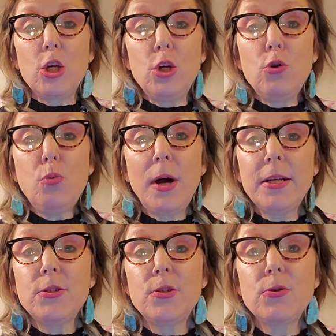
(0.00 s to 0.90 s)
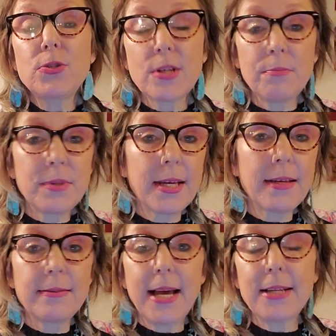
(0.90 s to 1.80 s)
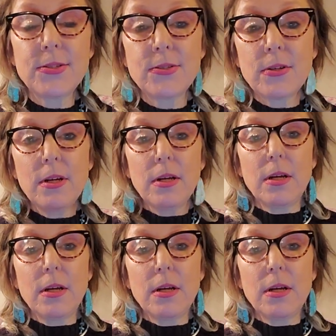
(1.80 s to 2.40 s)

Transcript: You want to do something that's